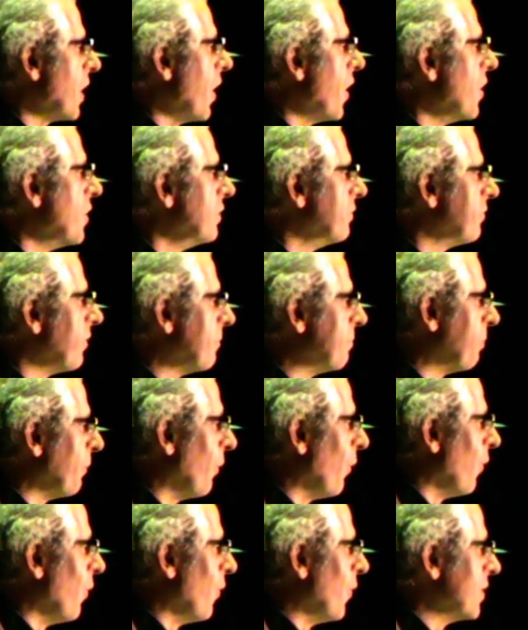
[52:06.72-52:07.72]

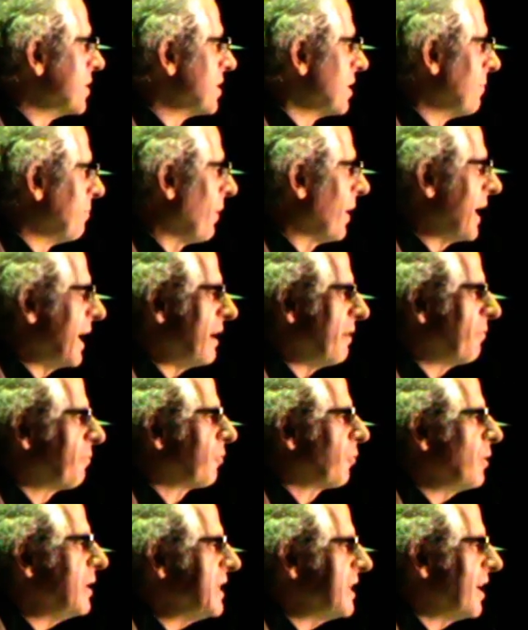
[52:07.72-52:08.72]
overboard by a
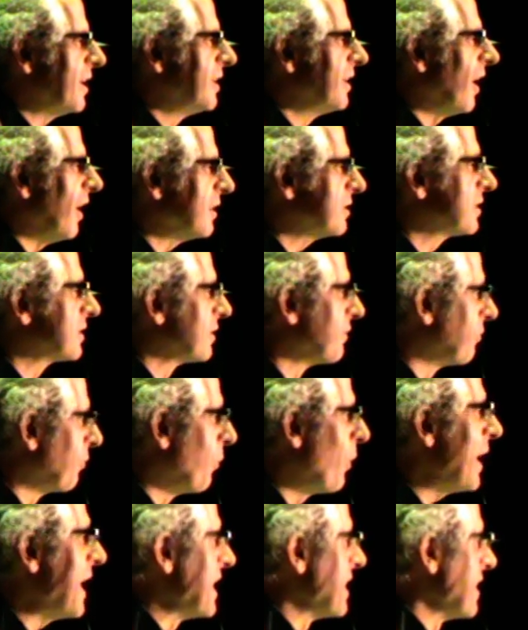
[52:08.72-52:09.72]
freak gust
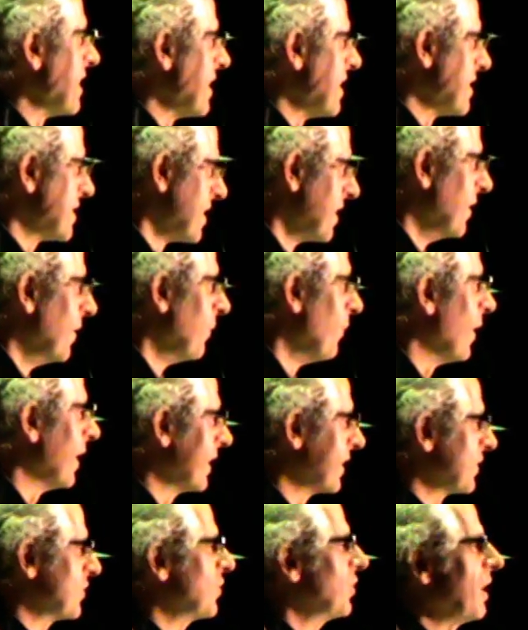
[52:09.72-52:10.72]
of wind
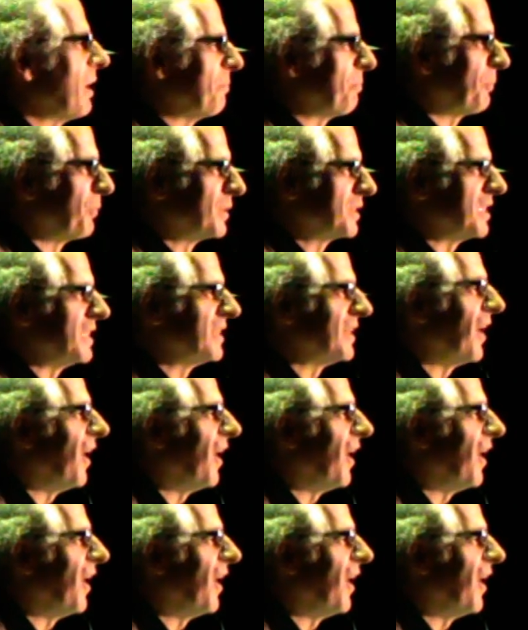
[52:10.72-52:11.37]
while the ship was in